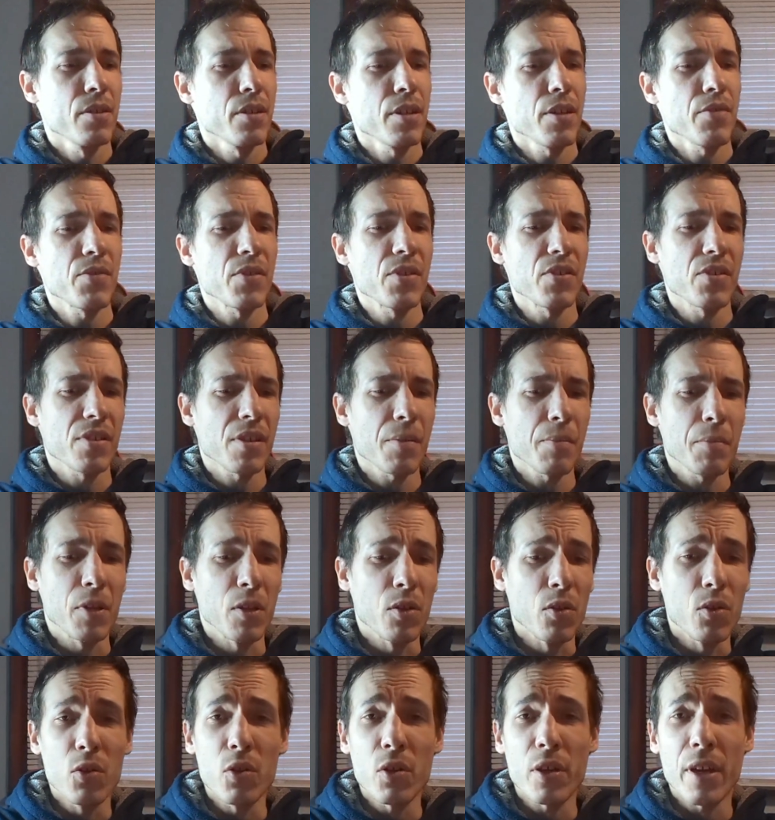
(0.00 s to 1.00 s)
Gives you
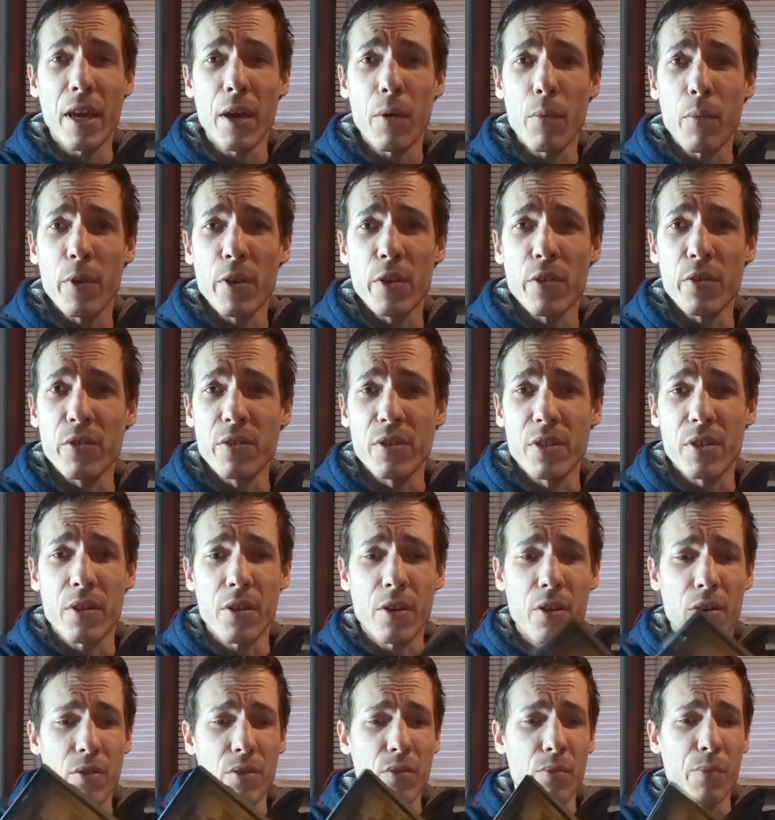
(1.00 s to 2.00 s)
something to look at when you're in the
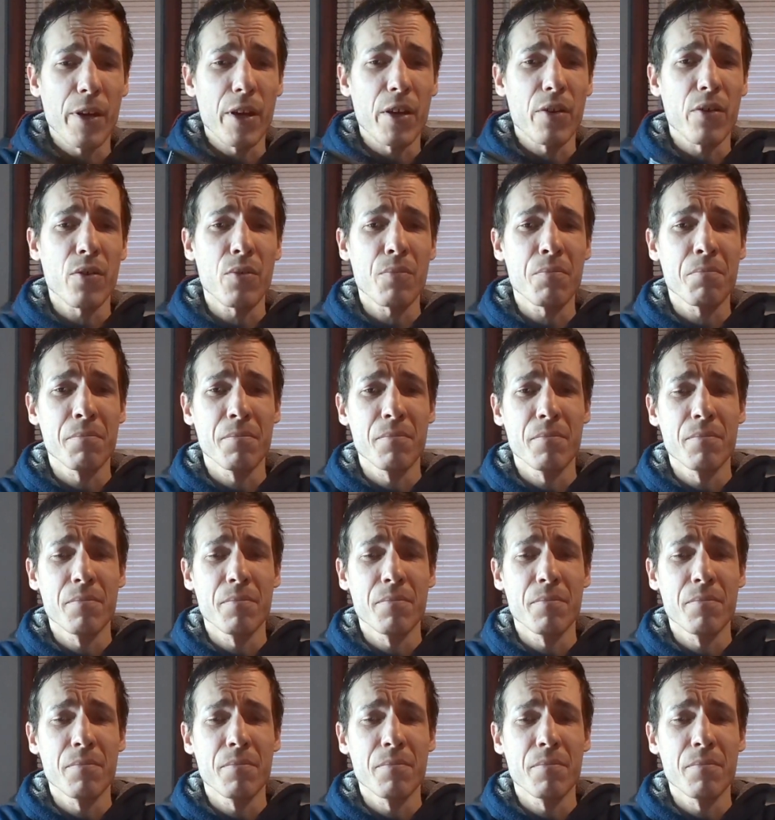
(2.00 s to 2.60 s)
car on the way home.